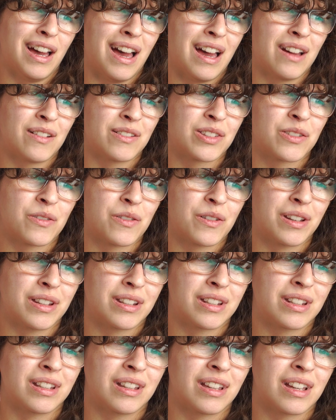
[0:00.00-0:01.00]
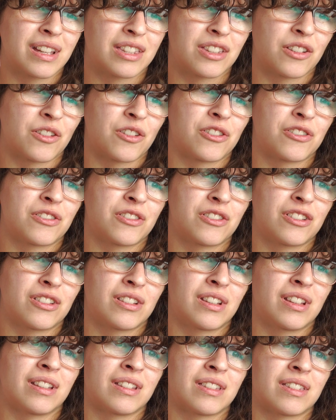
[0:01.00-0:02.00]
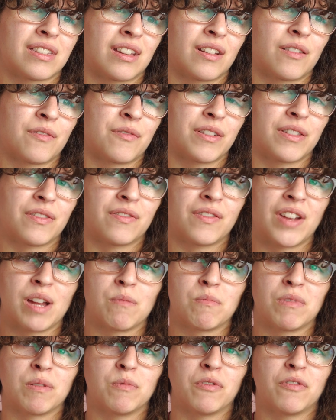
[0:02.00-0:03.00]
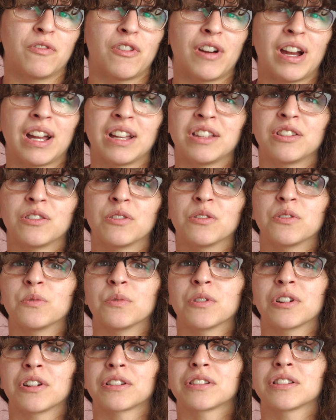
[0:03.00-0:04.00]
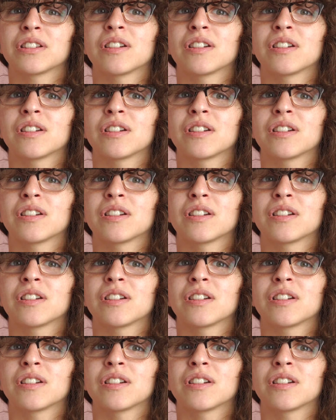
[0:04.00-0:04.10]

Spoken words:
I was going to like church and stuff with family before I had to go to work.